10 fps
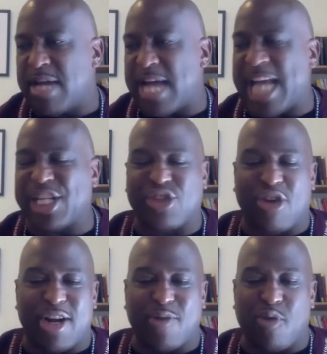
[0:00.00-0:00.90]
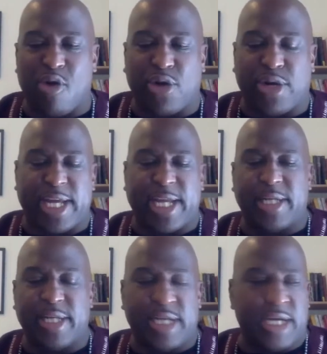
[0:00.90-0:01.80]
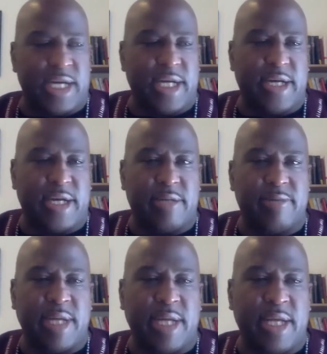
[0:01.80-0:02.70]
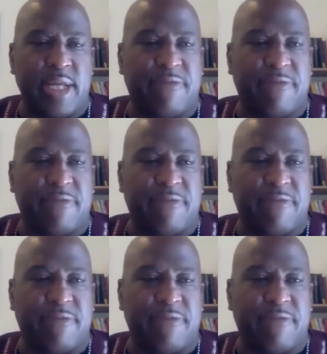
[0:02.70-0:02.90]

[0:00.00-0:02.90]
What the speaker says: I started working in the